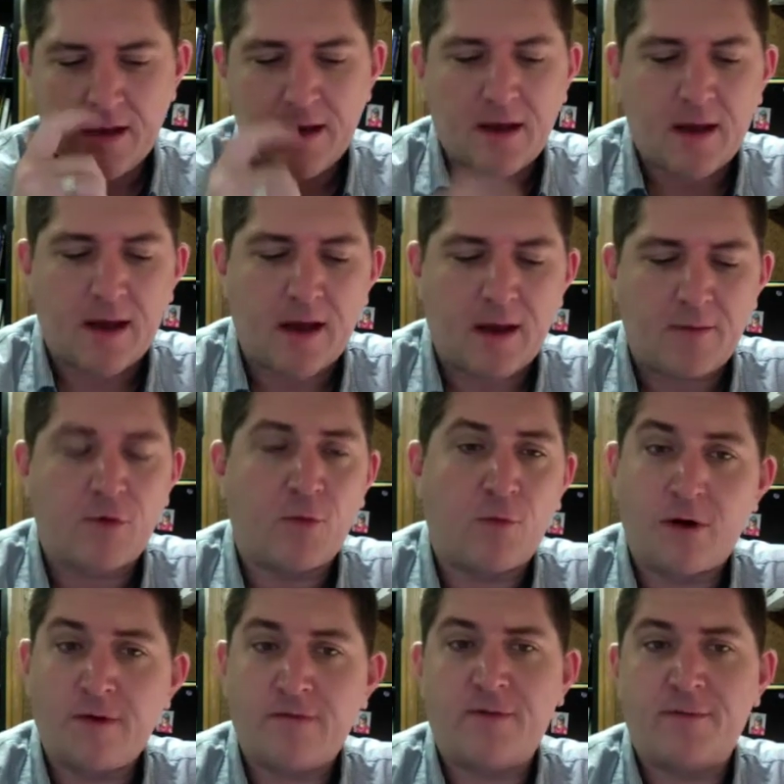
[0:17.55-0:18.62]

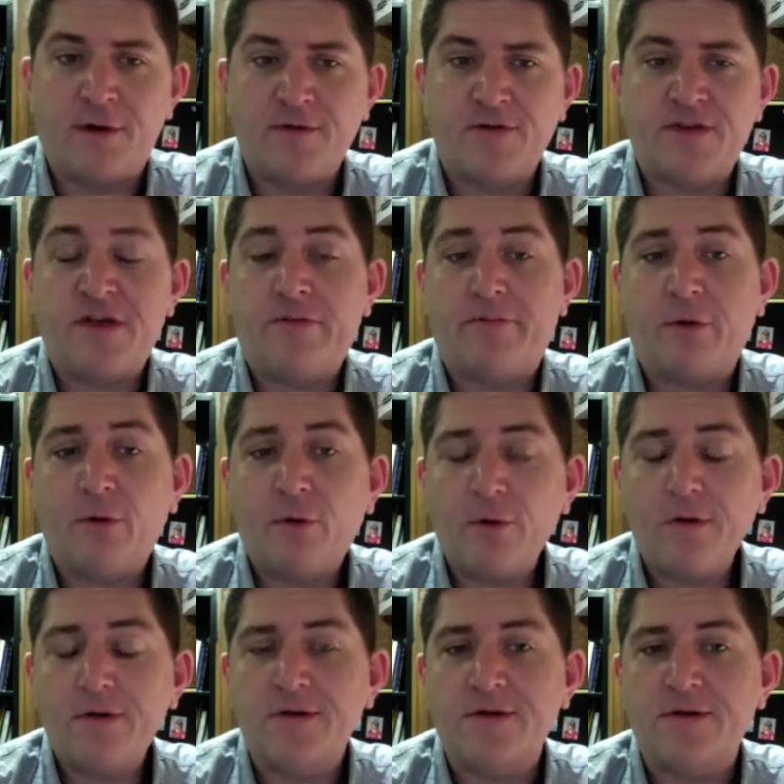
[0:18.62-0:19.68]
One of the most
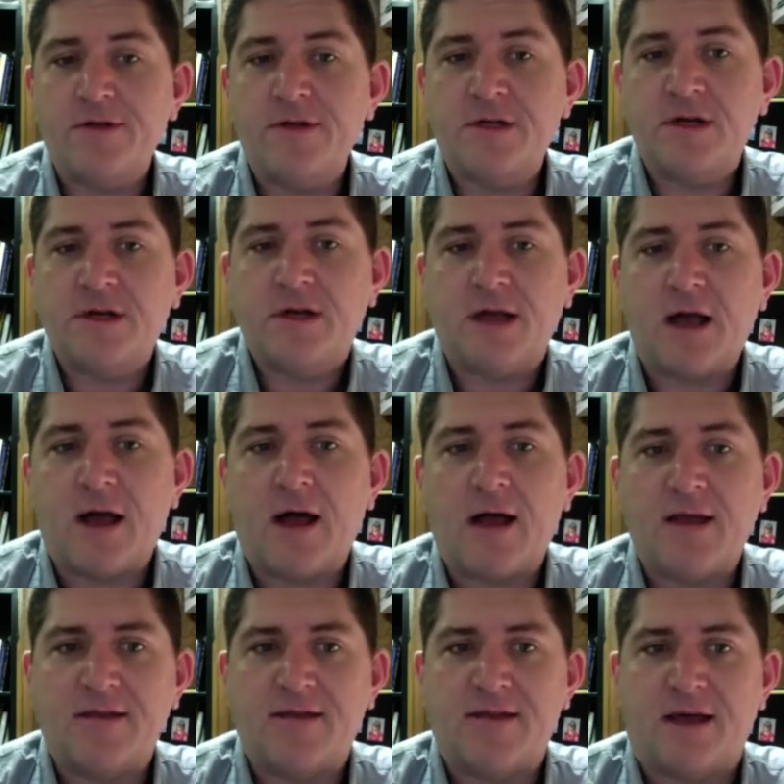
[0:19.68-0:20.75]
important
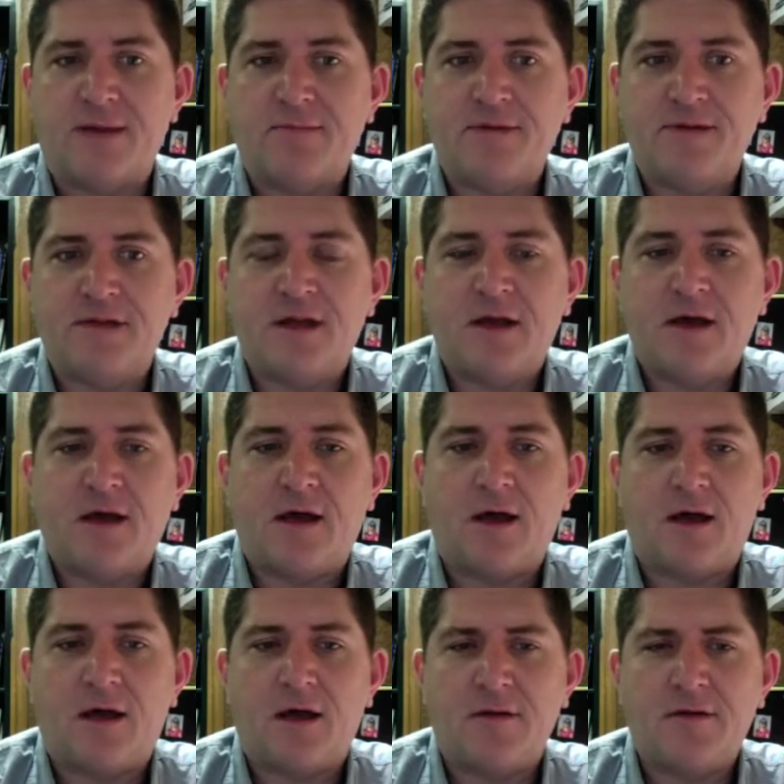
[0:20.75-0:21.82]
concepts
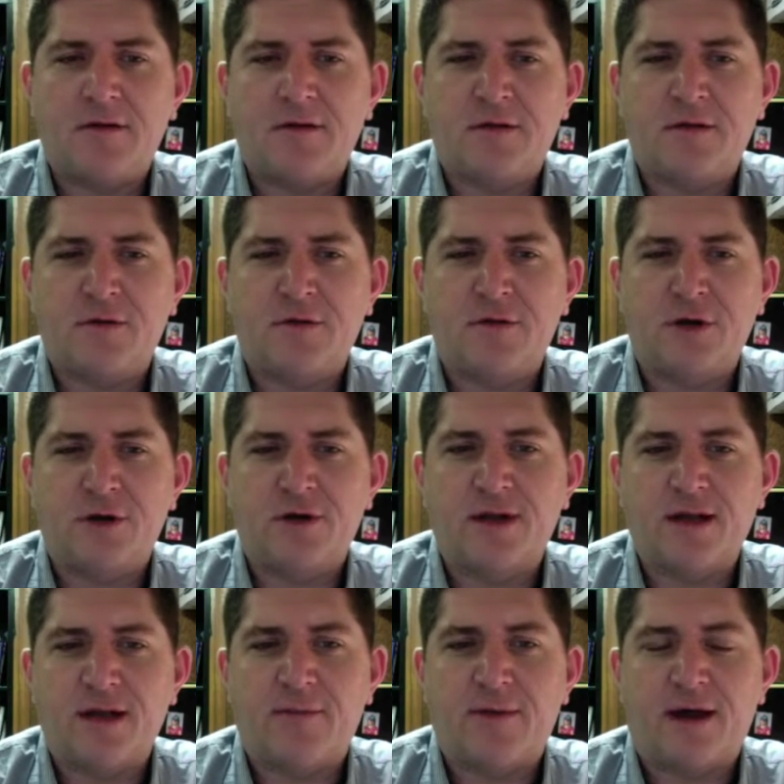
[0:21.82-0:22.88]
to
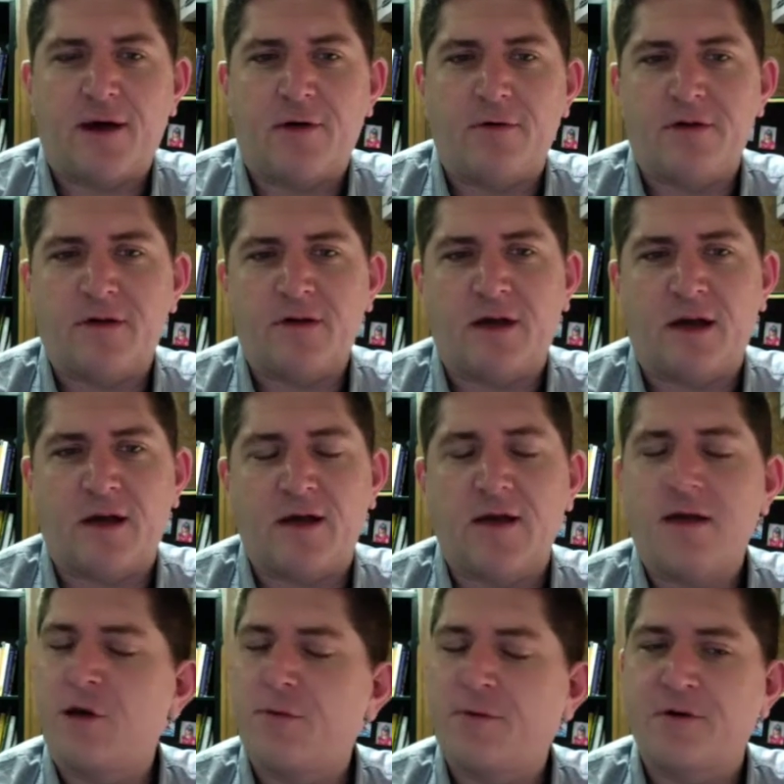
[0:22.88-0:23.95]
learning about
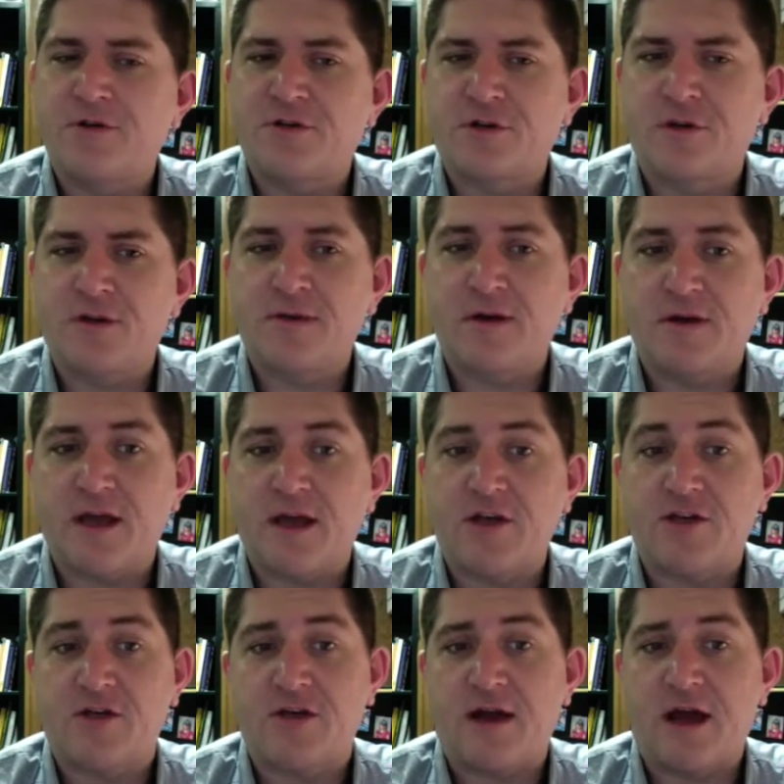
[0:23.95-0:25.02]
interpersonal
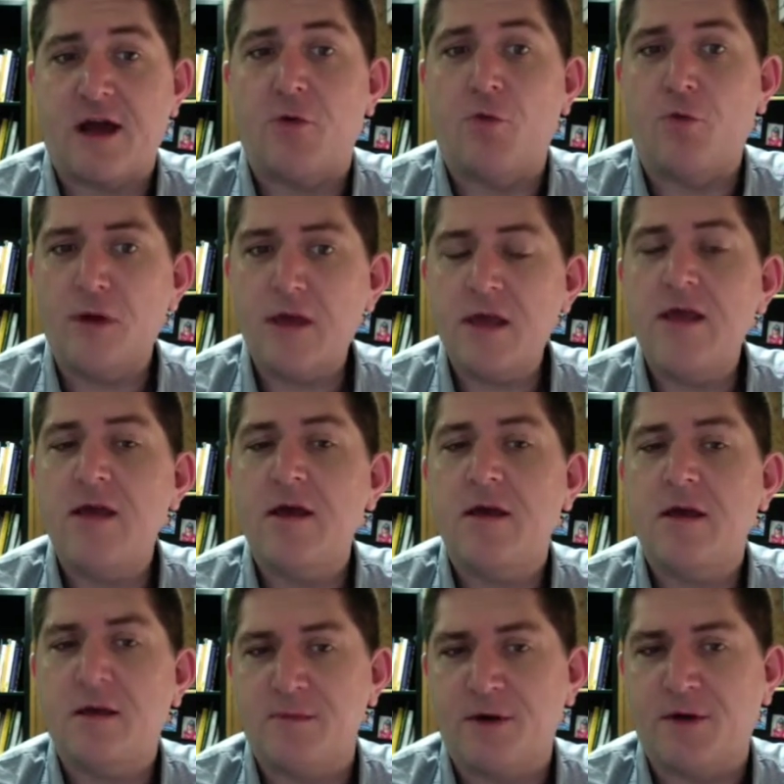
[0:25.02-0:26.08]
communication and how
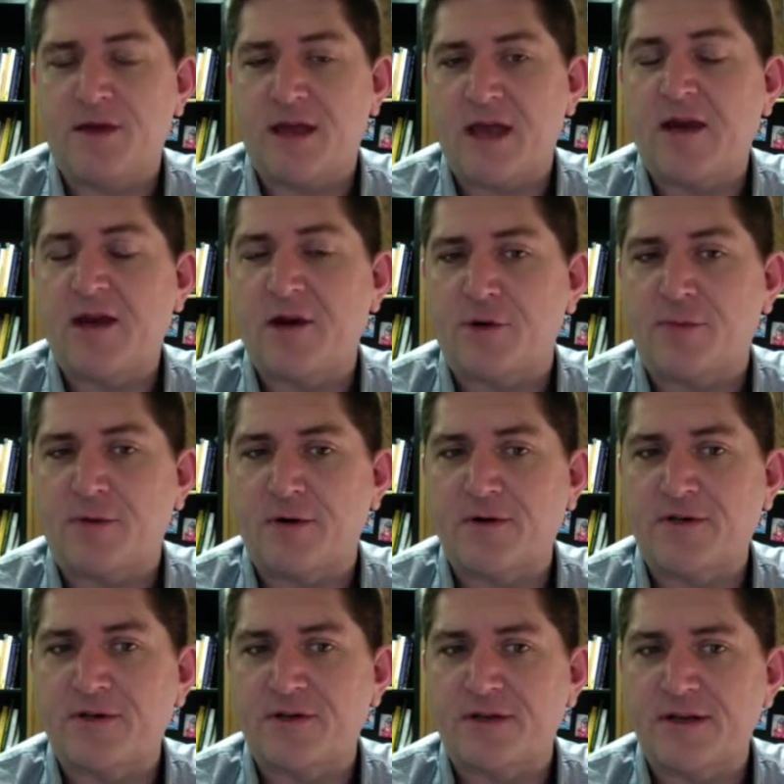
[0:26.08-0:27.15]
we communicate
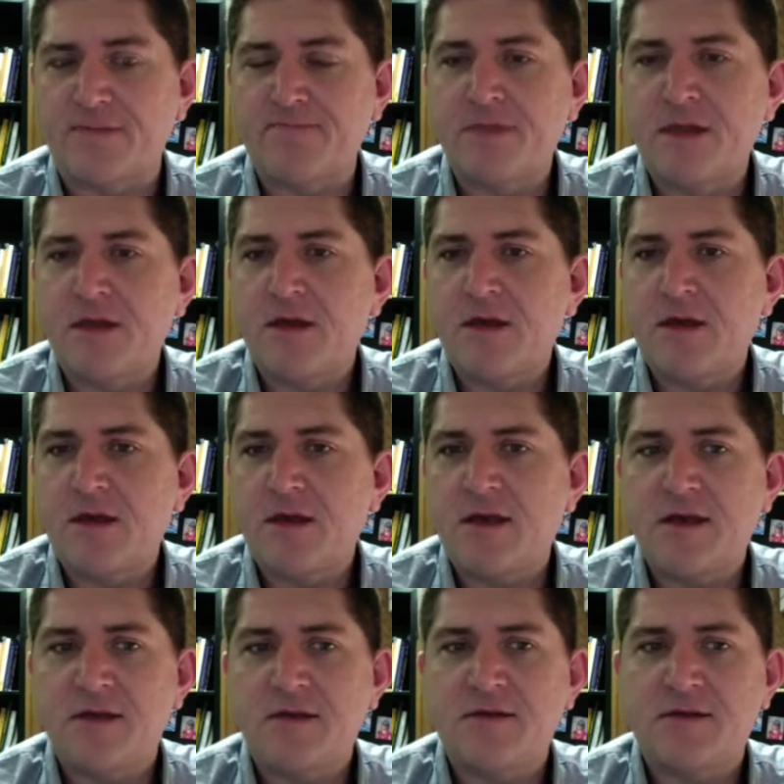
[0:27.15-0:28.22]
interpersonally
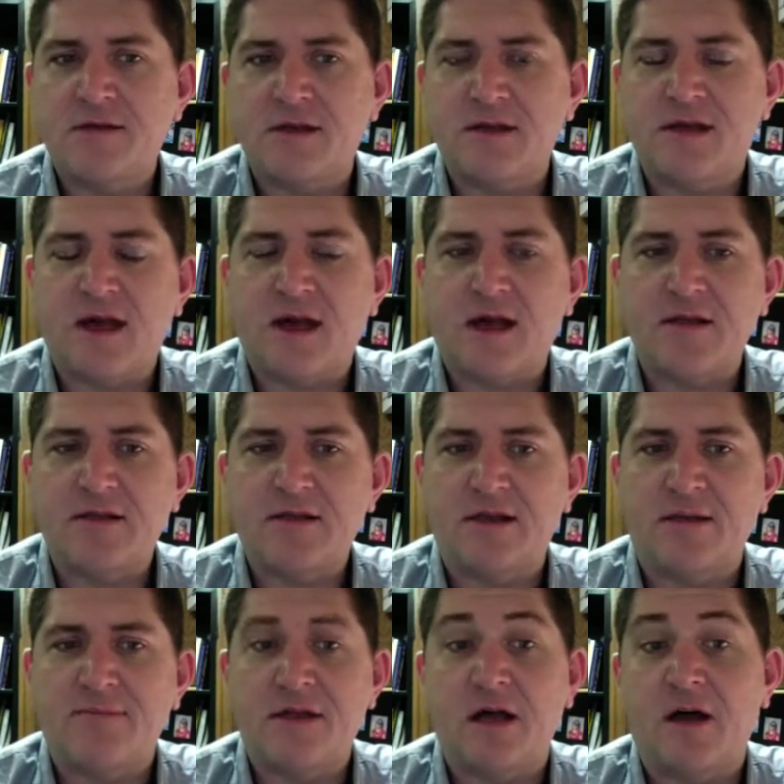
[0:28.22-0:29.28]
is the
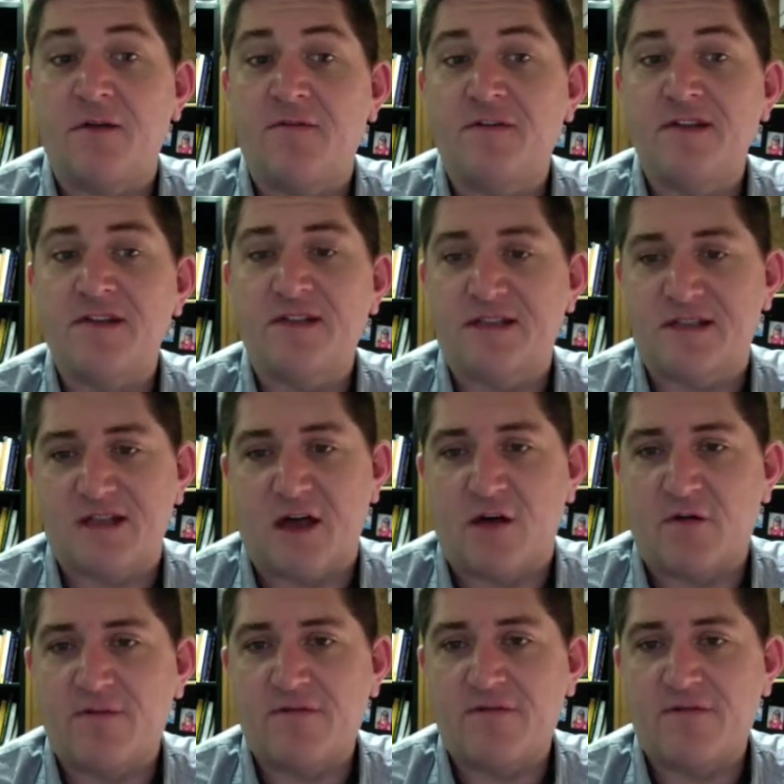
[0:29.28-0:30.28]
concept of self.